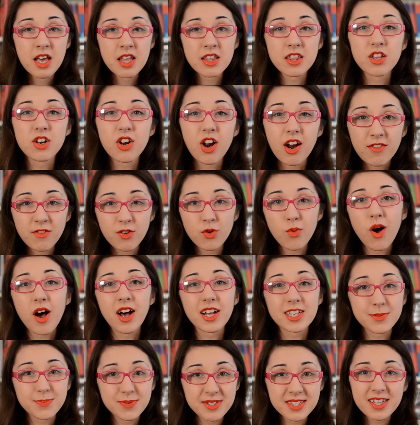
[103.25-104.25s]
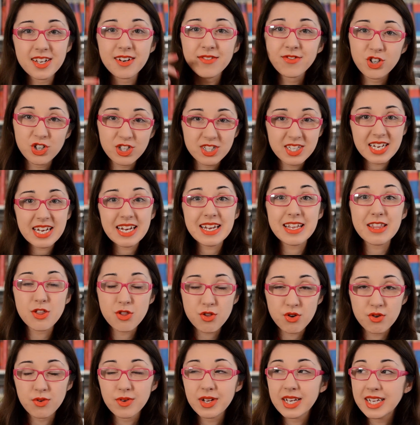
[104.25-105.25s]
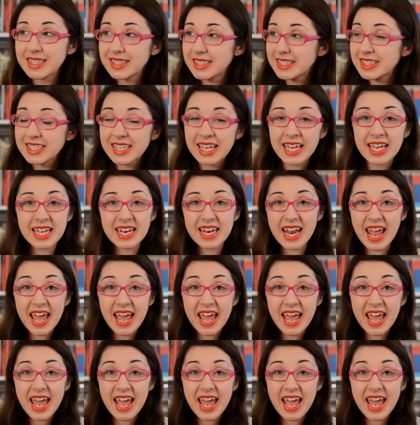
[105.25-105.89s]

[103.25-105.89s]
the larval wasps that have just eaten through its skin.